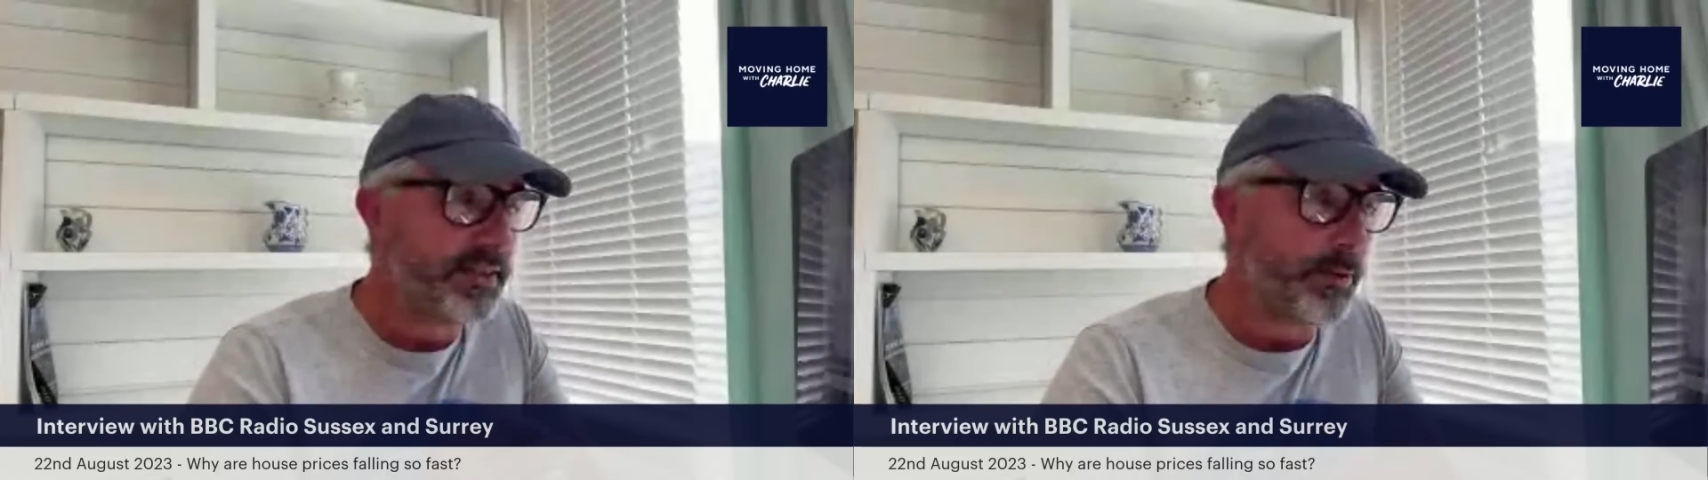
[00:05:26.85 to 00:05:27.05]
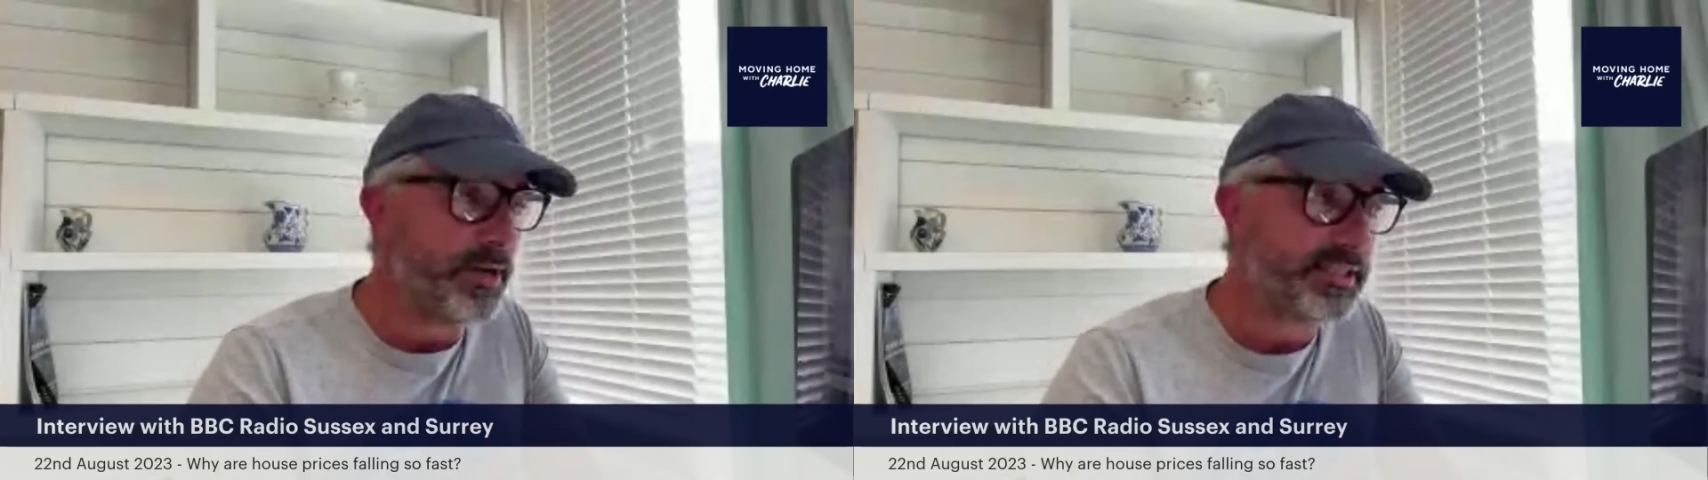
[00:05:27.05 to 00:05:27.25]

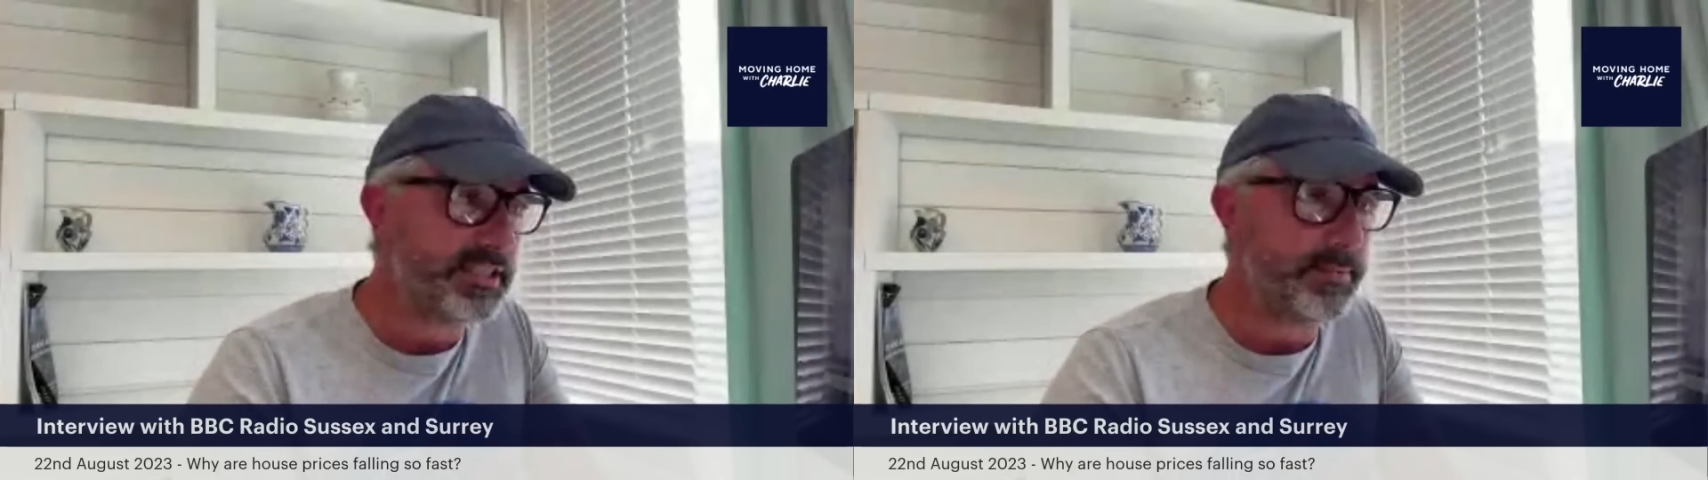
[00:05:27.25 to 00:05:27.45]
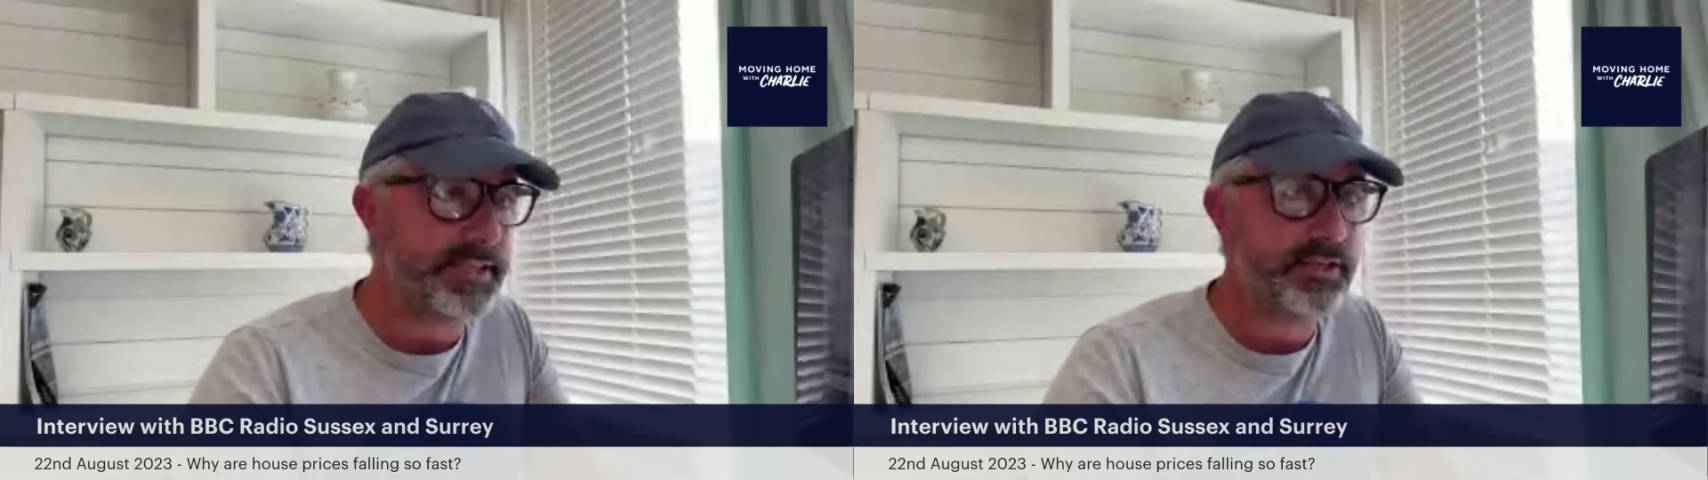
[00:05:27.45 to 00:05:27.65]
They won't listen
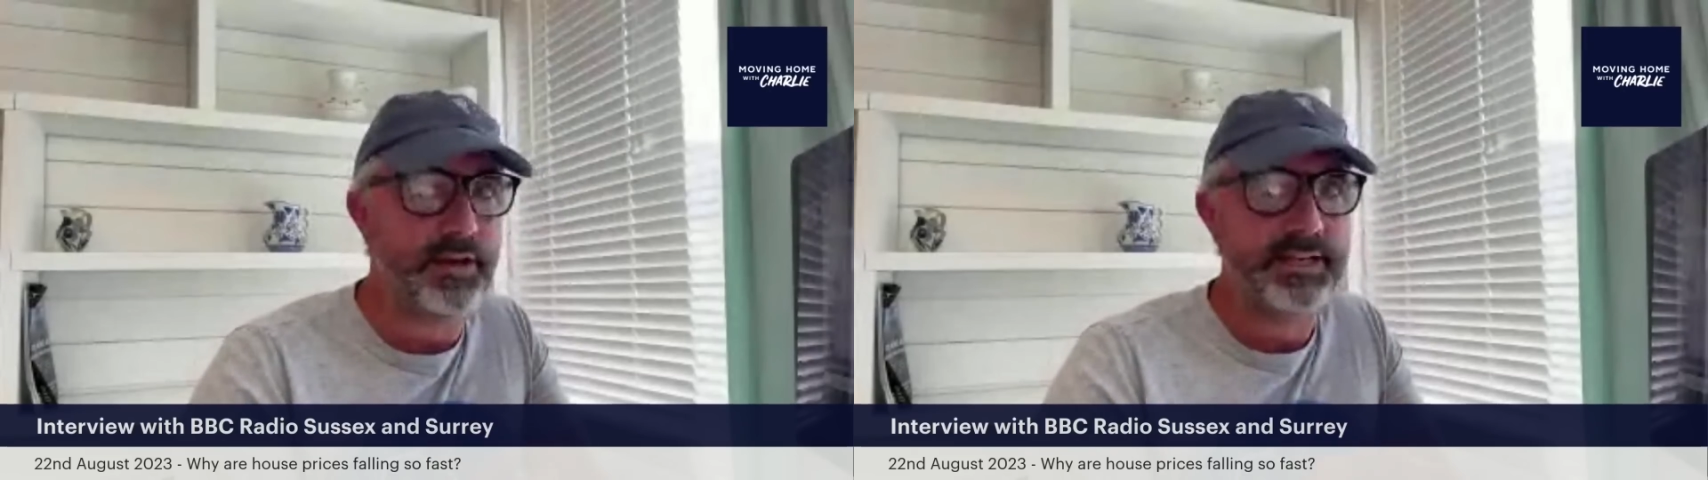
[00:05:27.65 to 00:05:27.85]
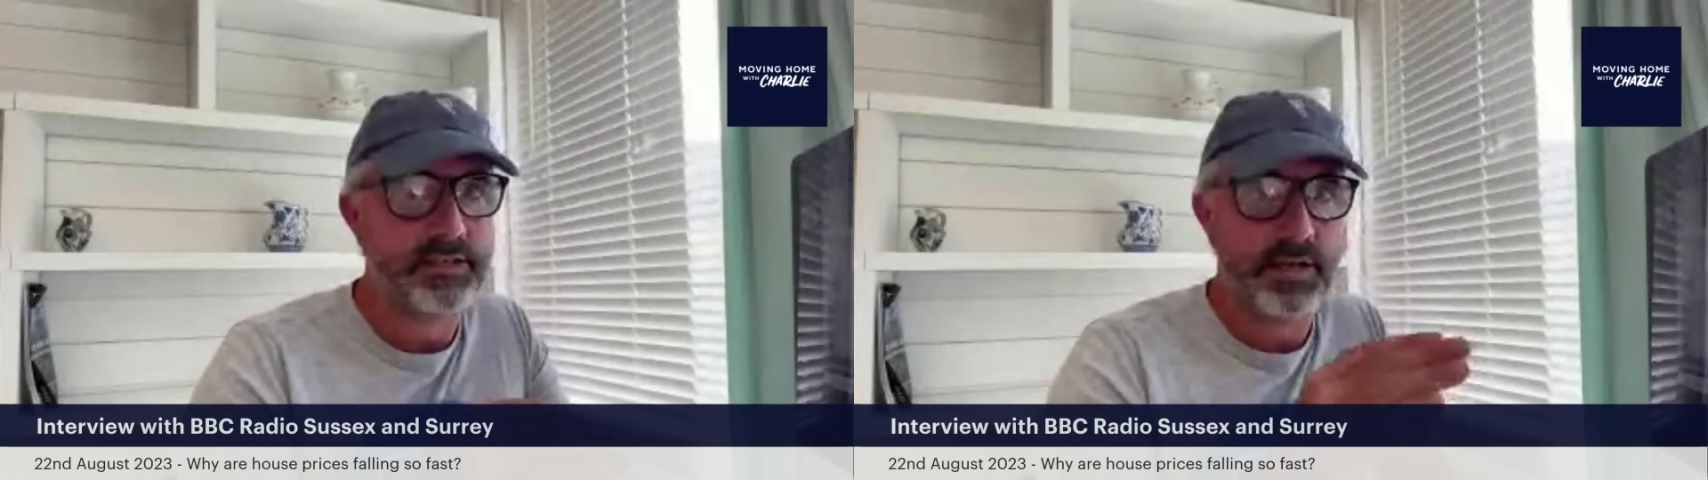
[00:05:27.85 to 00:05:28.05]
to me. So it's